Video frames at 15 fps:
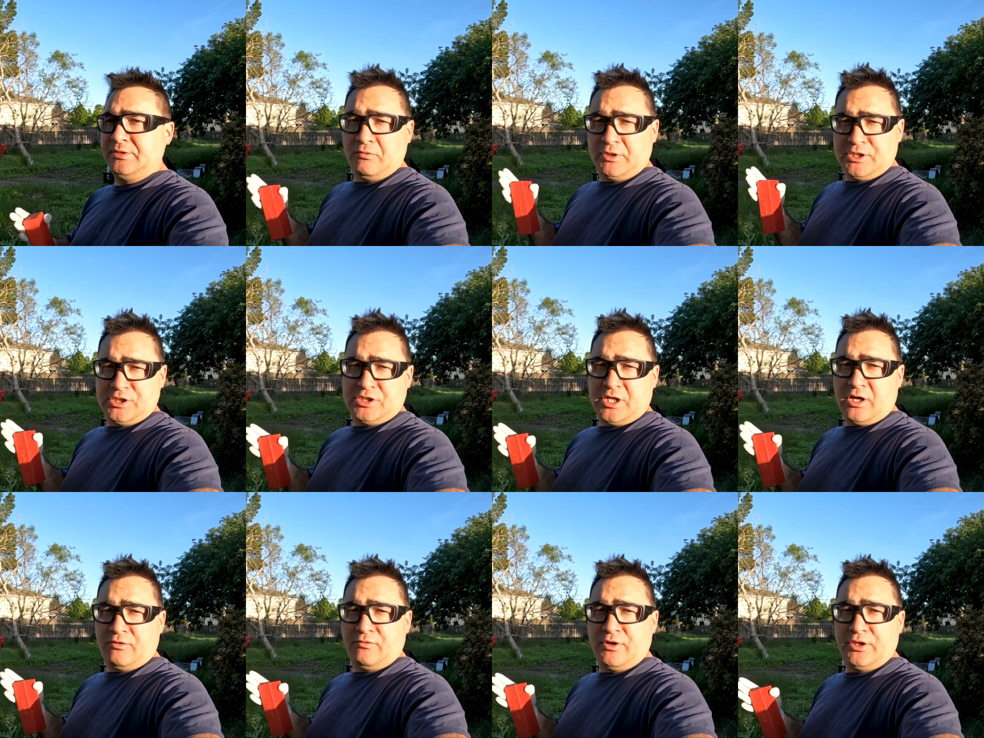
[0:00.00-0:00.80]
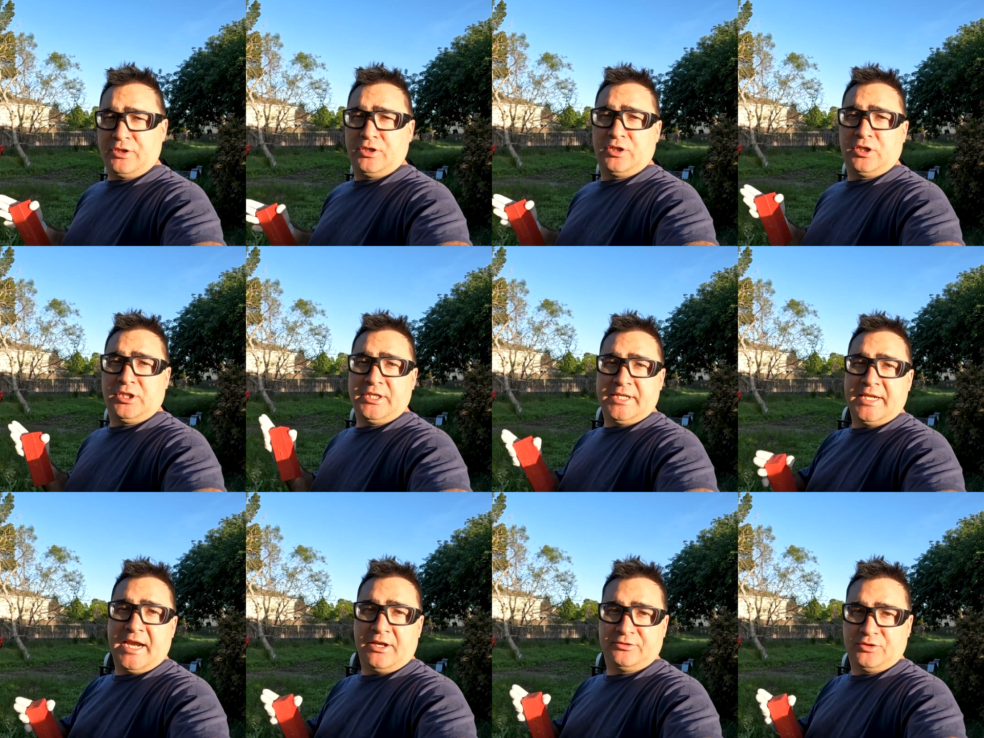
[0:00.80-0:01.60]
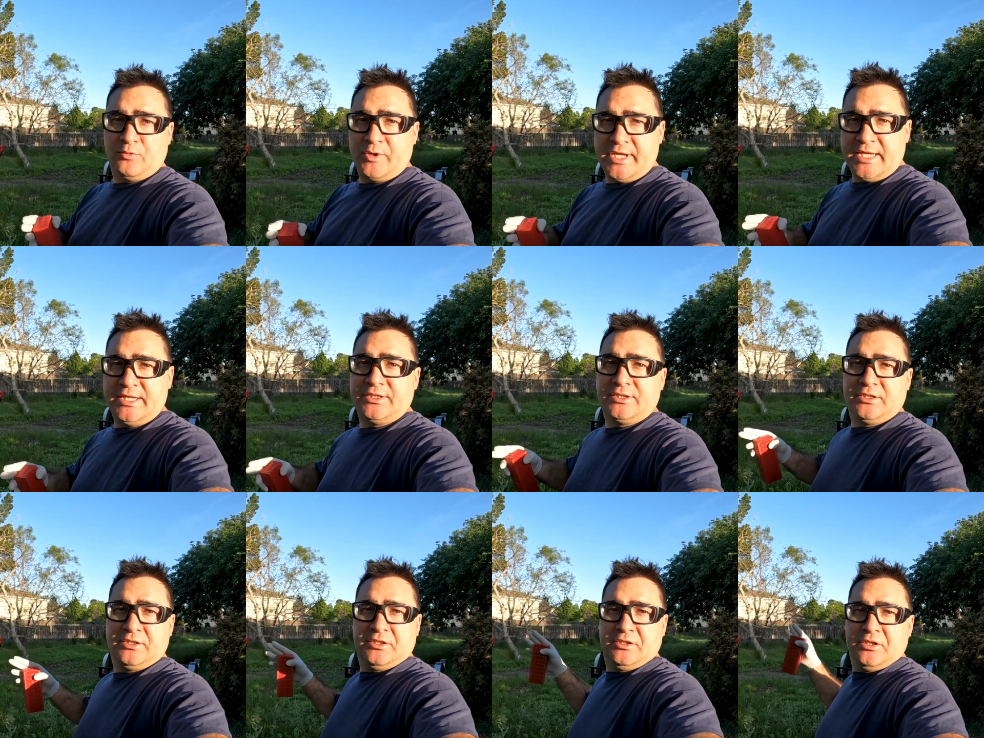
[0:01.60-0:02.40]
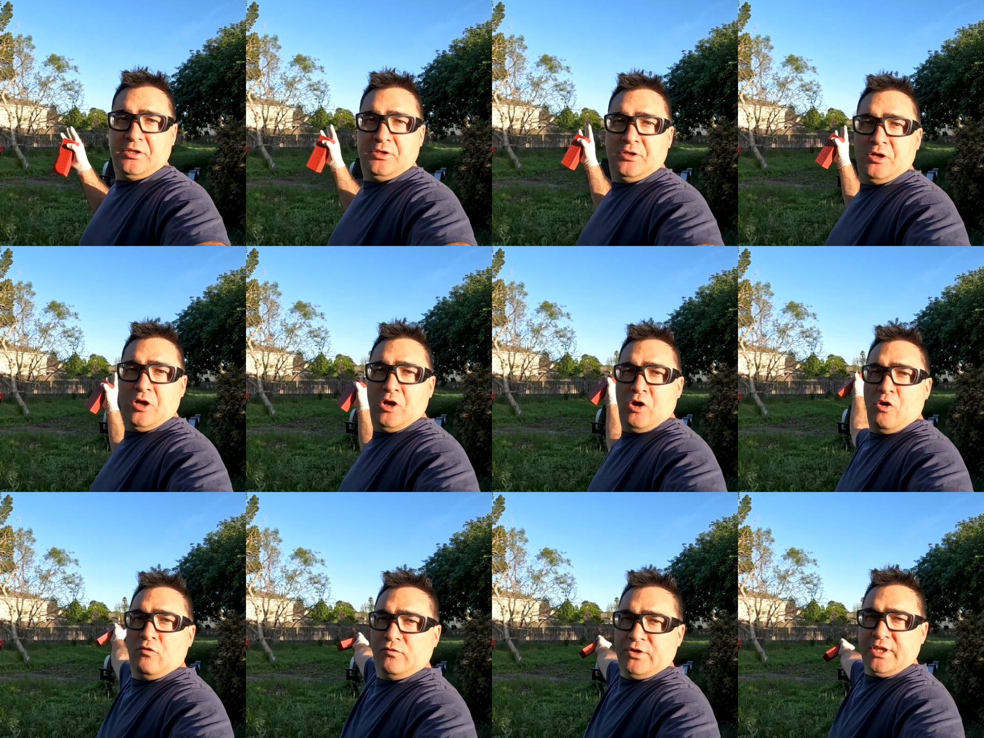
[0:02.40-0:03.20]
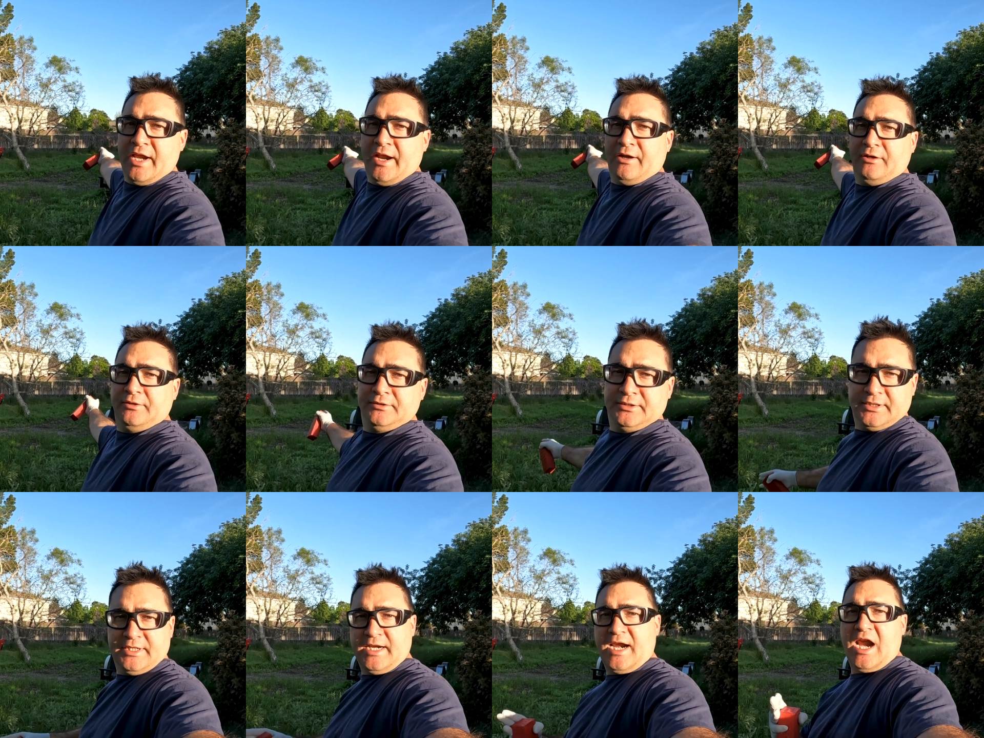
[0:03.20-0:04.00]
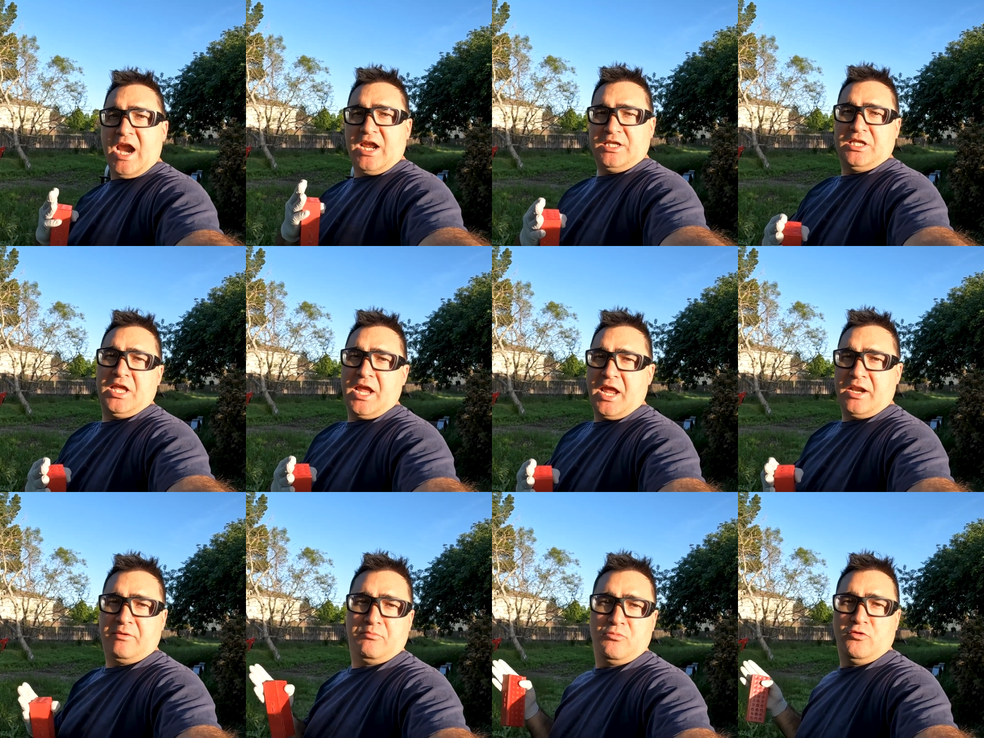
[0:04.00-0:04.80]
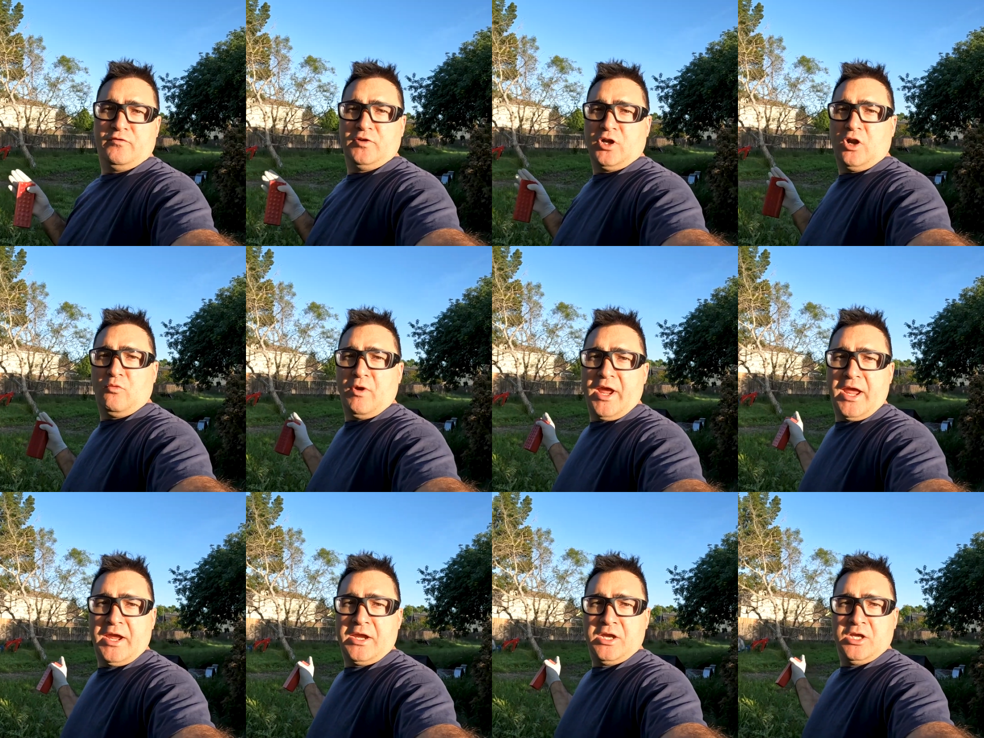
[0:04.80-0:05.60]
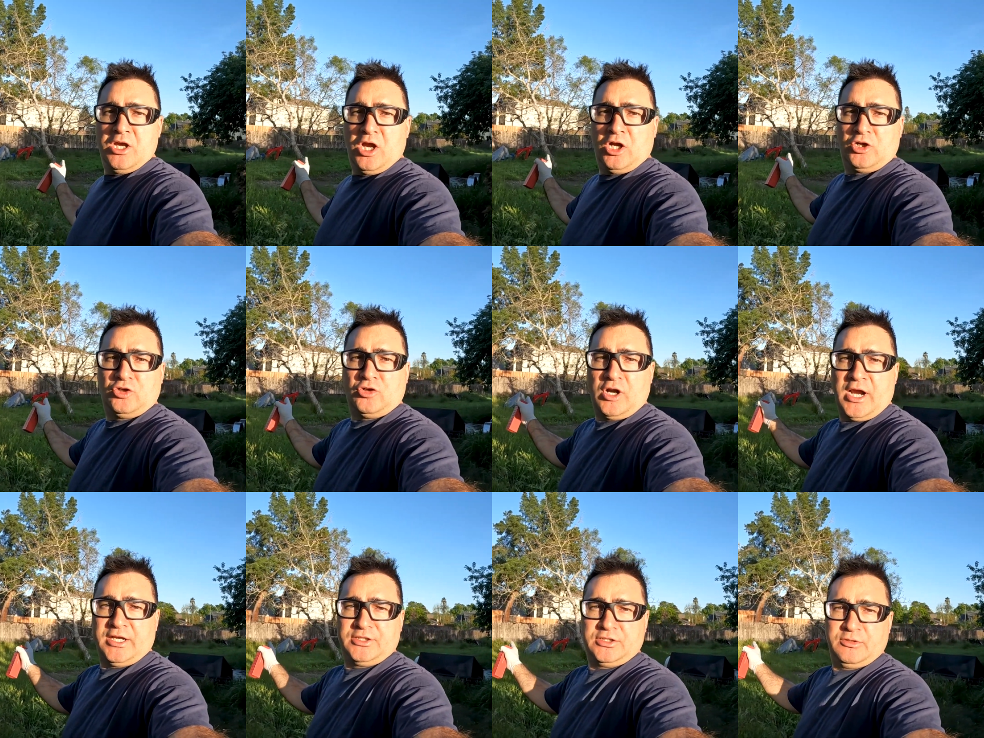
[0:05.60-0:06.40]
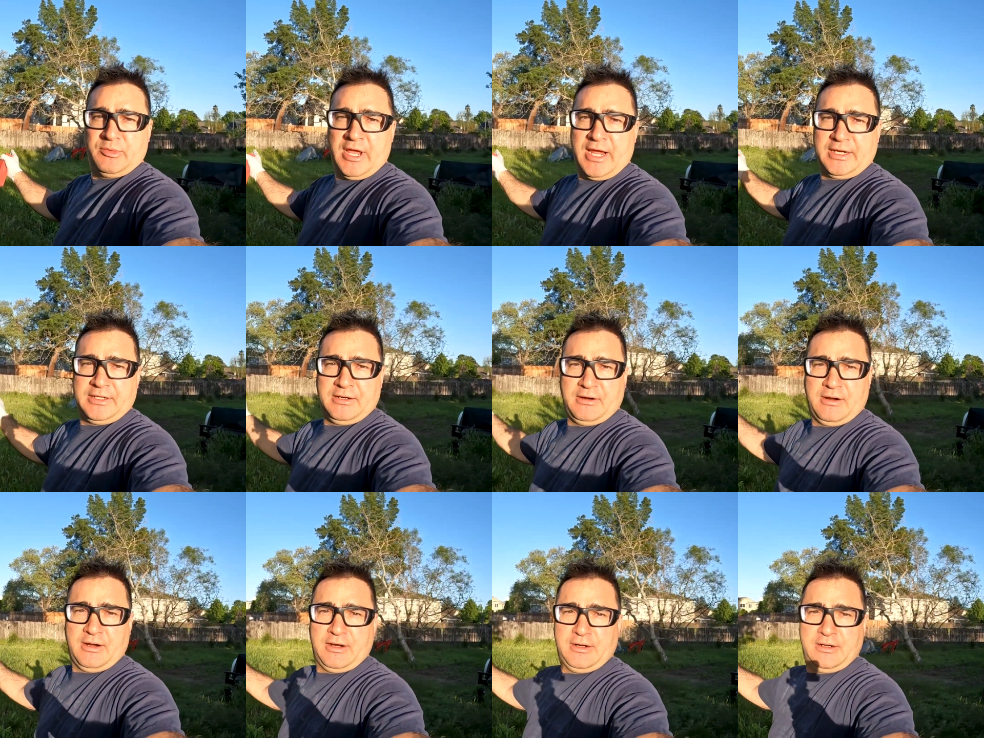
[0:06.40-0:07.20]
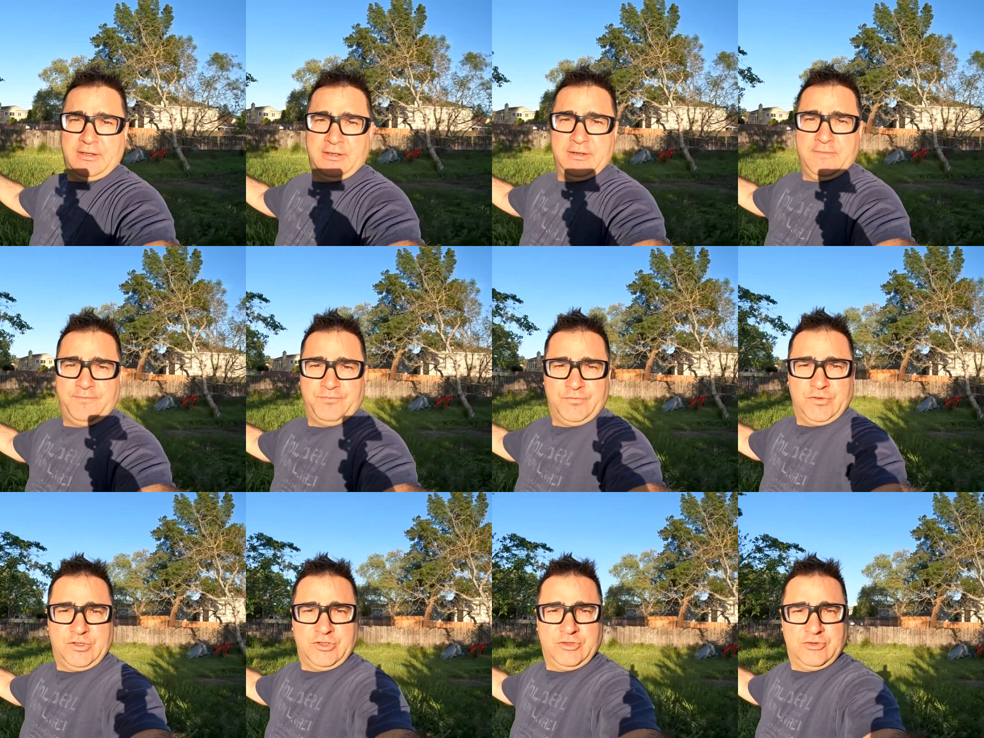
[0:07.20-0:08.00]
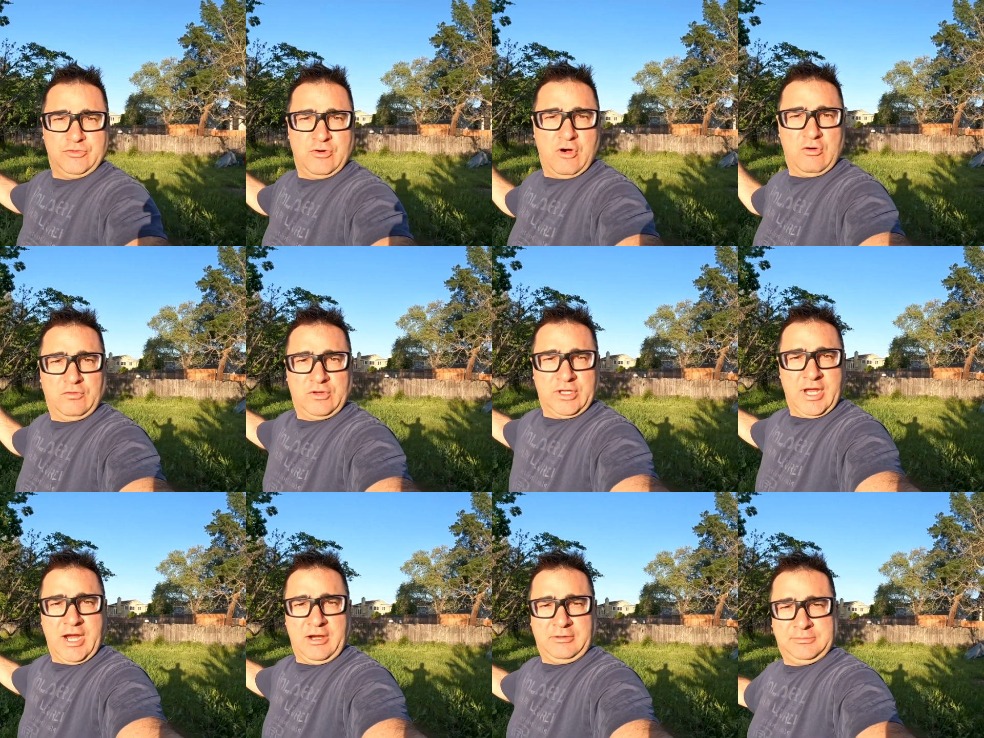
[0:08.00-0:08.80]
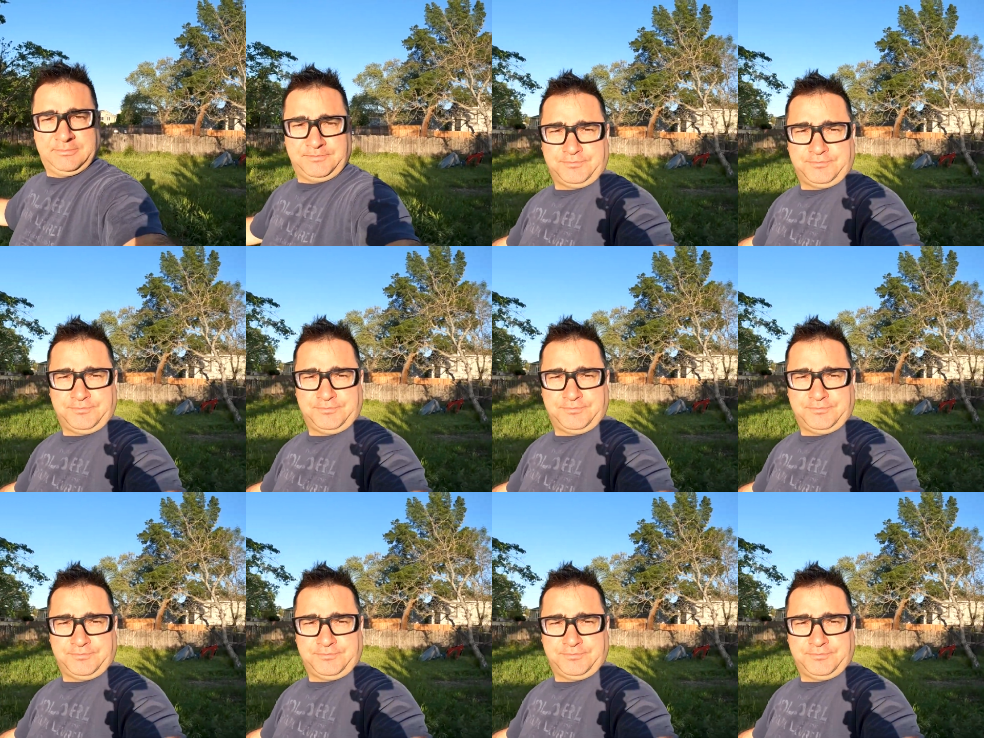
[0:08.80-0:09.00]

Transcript: We're gonna start with cleaning out the weeds over there and then moving our way across the backyard to over there